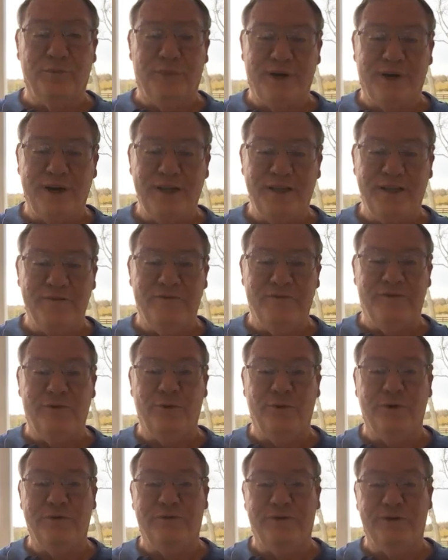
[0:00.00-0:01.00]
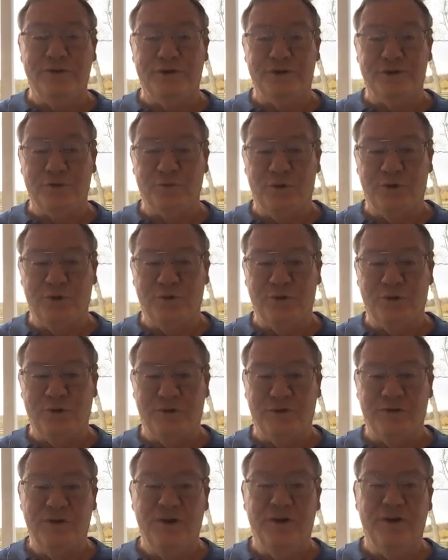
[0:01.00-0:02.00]
buying them for versus
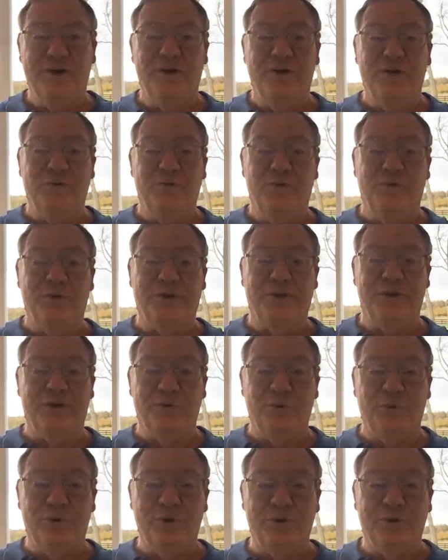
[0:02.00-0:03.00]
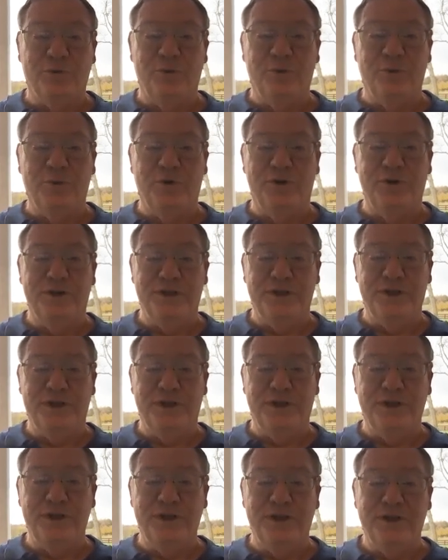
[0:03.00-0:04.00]
what they're worth when we're
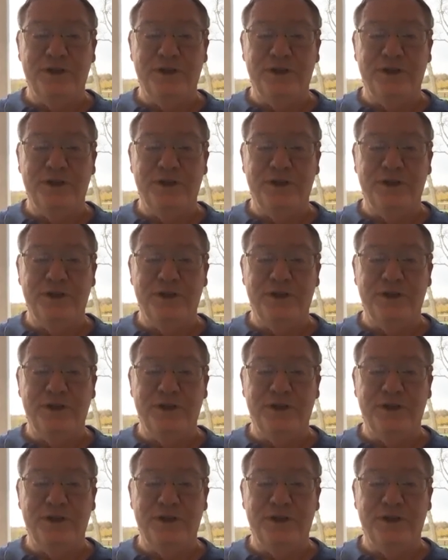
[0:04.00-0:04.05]
done.